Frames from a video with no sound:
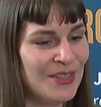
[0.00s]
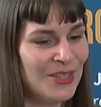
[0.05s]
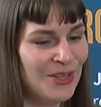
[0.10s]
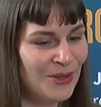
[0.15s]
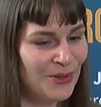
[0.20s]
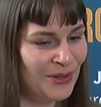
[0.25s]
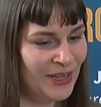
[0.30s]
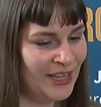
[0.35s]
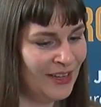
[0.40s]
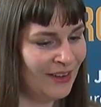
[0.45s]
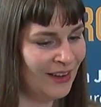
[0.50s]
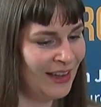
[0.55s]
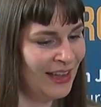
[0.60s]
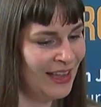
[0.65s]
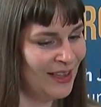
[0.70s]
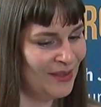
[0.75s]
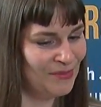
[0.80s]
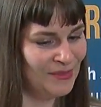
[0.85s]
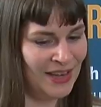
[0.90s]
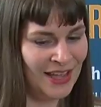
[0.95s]
So here I
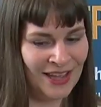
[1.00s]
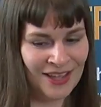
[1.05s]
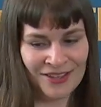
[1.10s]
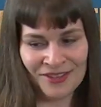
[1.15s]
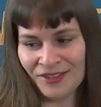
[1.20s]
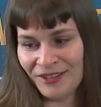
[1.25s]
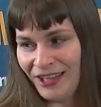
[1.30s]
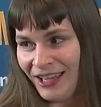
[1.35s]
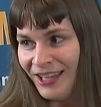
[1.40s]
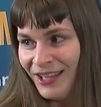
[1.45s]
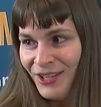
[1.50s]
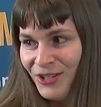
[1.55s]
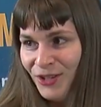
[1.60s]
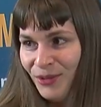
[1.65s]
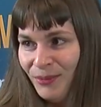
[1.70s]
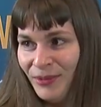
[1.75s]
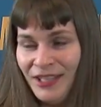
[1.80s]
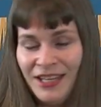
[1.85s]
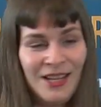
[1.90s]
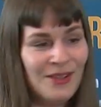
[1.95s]
am now at
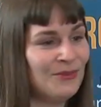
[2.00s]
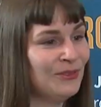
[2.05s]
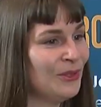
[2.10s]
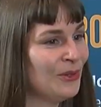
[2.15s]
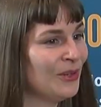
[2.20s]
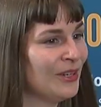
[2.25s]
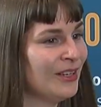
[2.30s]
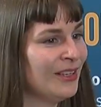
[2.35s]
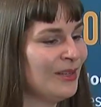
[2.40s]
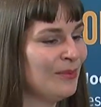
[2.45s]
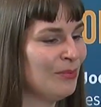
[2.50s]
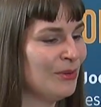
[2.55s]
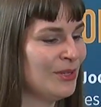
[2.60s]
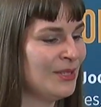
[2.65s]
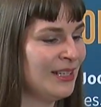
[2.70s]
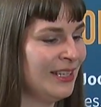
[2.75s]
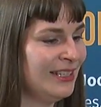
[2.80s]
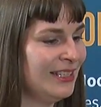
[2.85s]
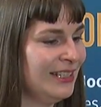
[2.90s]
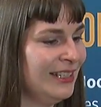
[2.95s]
Joomla Day, Florida,
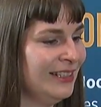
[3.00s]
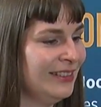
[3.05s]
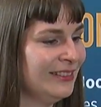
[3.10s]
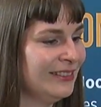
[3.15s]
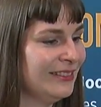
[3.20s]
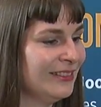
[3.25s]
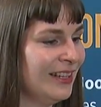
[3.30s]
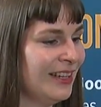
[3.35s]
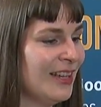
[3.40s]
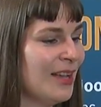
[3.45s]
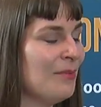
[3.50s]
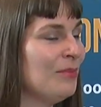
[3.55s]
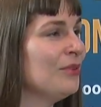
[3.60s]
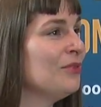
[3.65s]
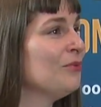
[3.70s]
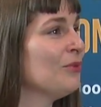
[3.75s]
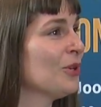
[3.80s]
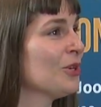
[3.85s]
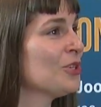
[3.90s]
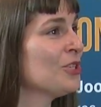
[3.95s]
presenting a couple
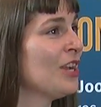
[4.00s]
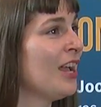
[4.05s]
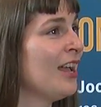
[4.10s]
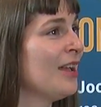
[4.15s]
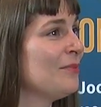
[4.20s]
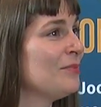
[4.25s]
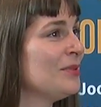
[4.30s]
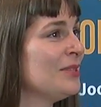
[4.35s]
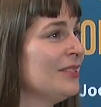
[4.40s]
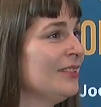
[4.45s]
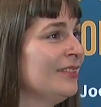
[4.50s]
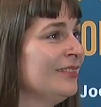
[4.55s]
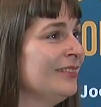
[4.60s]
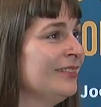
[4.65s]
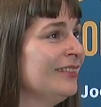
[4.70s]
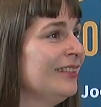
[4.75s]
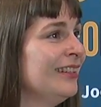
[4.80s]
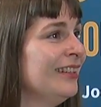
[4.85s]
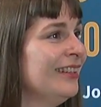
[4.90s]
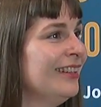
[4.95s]
of workshops
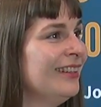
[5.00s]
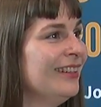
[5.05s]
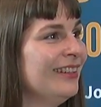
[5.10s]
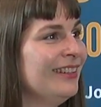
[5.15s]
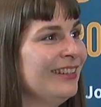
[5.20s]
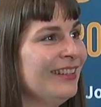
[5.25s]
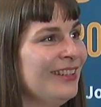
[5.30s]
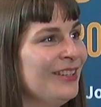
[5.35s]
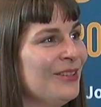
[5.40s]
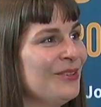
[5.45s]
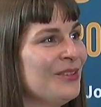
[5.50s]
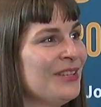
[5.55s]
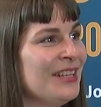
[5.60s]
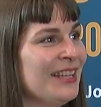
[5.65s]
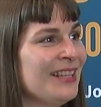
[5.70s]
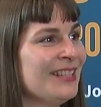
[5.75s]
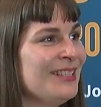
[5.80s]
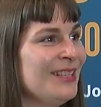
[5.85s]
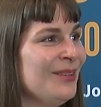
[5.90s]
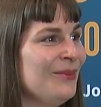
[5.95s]
and
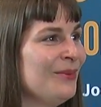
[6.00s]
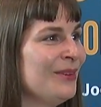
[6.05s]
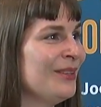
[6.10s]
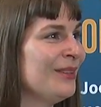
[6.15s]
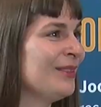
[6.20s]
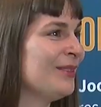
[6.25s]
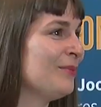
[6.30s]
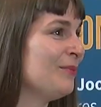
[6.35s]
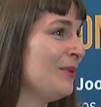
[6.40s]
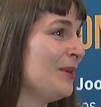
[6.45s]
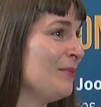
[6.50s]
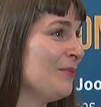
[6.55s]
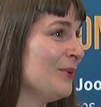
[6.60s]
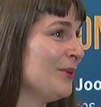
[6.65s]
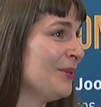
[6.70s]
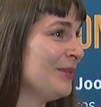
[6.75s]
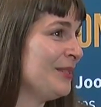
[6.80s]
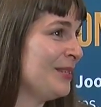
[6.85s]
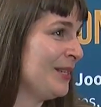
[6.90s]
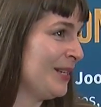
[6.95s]
connecting with
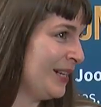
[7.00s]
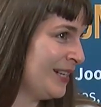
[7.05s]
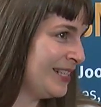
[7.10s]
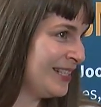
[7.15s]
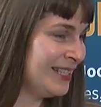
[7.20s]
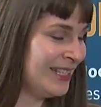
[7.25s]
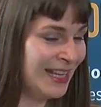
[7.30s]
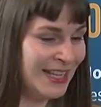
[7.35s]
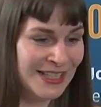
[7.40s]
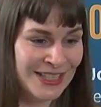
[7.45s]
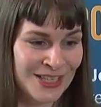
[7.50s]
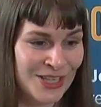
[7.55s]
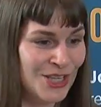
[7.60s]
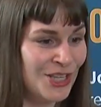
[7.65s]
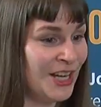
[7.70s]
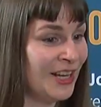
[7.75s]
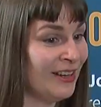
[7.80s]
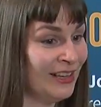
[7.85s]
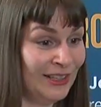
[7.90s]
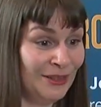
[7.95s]
people in the United States and
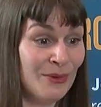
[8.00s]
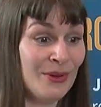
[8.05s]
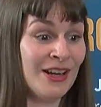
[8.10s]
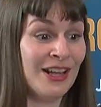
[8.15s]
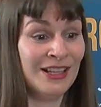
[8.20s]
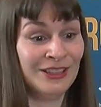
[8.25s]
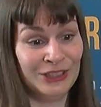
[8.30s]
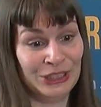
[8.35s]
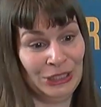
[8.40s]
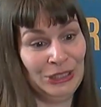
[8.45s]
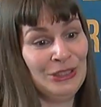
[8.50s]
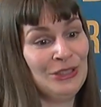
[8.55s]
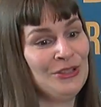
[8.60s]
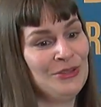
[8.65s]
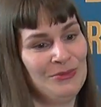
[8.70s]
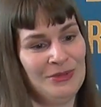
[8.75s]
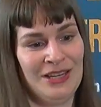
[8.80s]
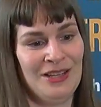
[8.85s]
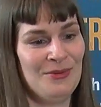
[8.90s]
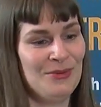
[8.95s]
sharing what I learned
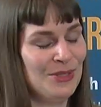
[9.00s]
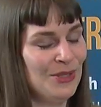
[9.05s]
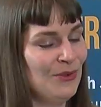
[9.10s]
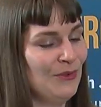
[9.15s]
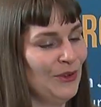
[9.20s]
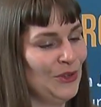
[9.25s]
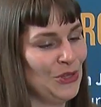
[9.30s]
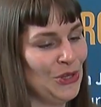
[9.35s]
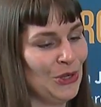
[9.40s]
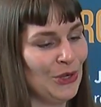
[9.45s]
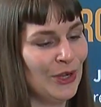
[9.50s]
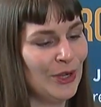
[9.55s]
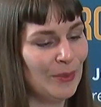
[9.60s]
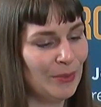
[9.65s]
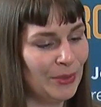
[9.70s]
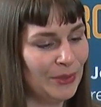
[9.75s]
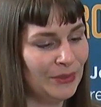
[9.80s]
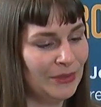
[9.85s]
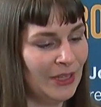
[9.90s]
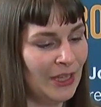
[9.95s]
when I was over in Europe.